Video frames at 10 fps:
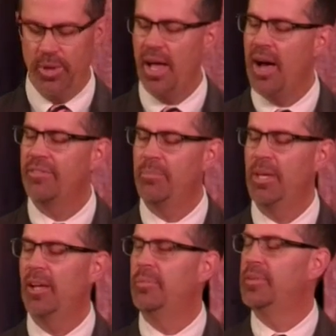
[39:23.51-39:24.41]
We have to
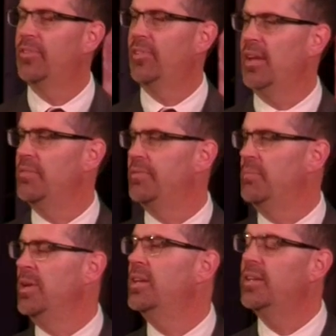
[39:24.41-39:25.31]
be able to say,
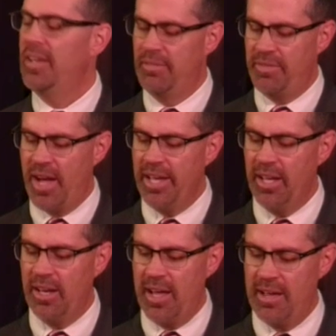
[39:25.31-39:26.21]
for me to live, if I
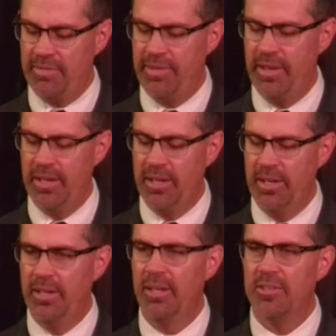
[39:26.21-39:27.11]
get life,
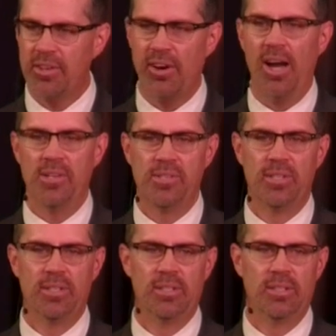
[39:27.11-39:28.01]
it's Christ.